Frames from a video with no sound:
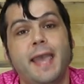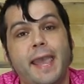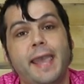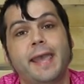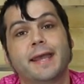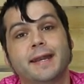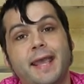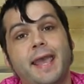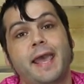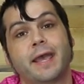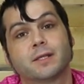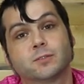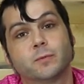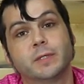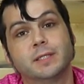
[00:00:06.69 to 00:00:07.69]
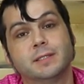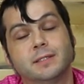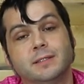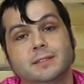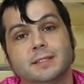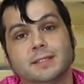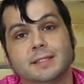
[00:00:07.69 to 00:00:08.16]
and as we
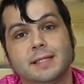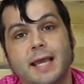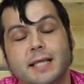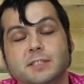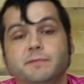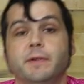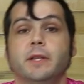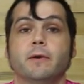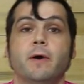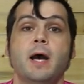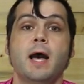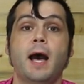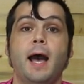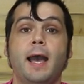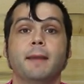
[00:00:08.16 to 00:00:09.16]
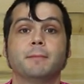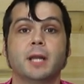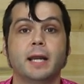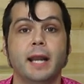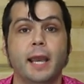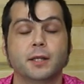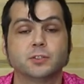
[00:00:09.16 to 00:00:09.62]
learned in the last video, I'm
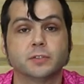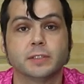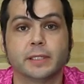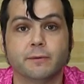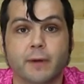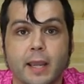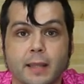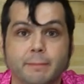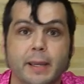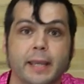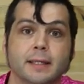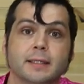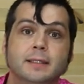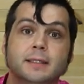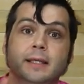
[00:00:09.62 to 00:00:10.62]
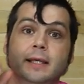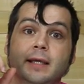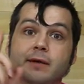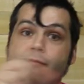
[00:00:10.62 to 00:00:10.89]
not actually Ryan Magnin.